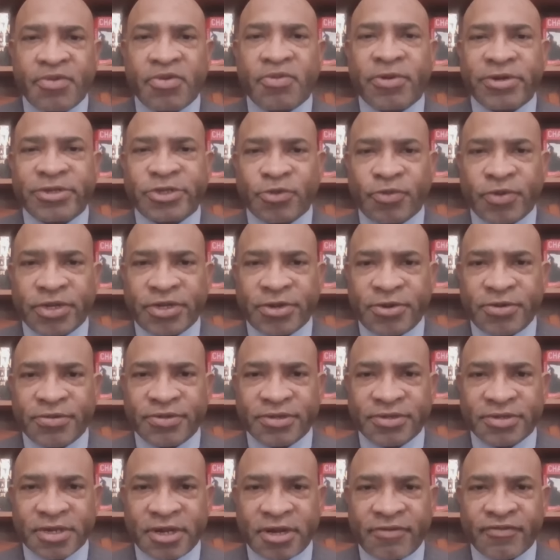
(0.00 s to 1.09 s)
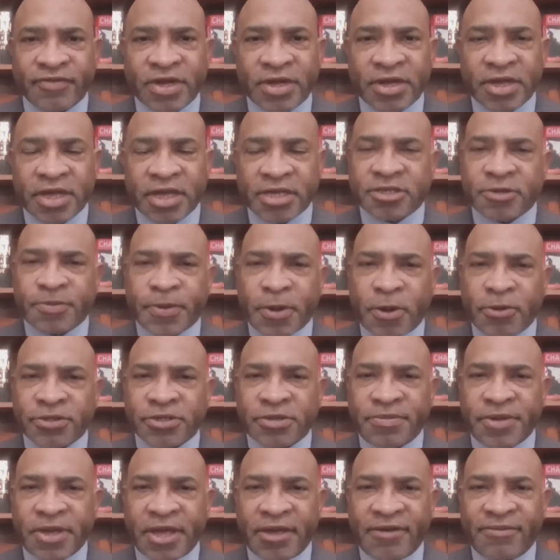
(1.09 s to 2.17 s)
hey, we want you to recuse yourself. It's
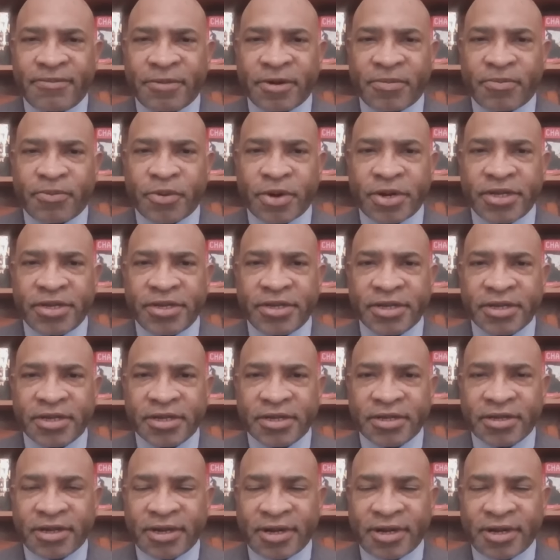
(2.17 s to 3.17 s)
supposed to be a pretty